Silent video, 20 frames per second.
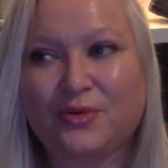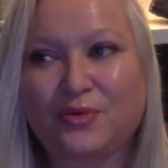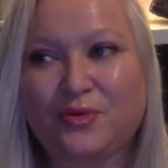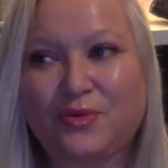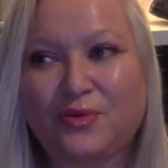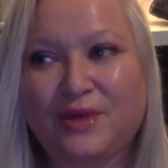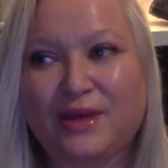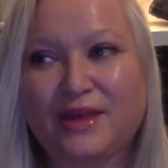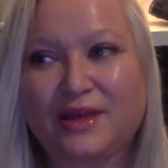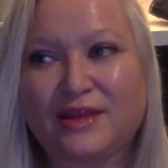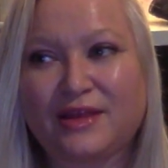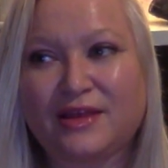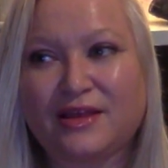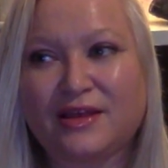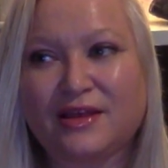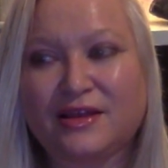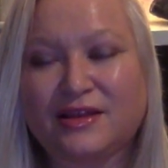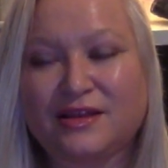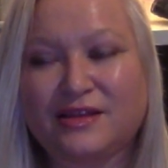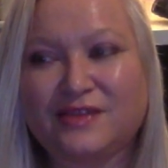with
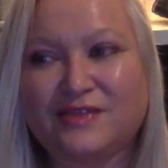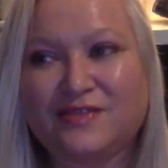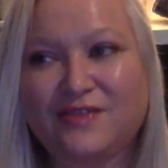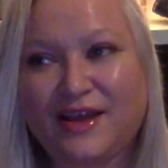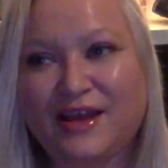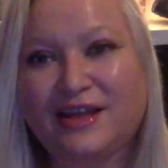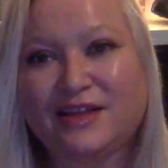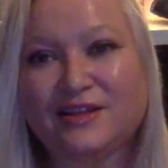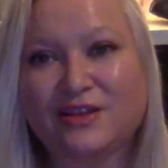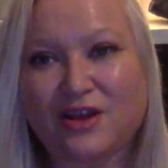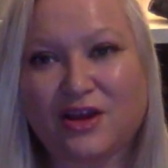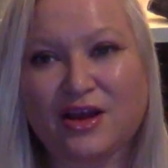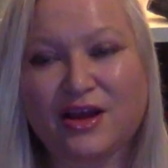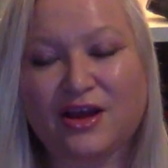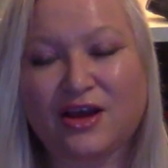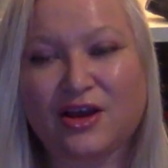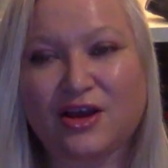divine law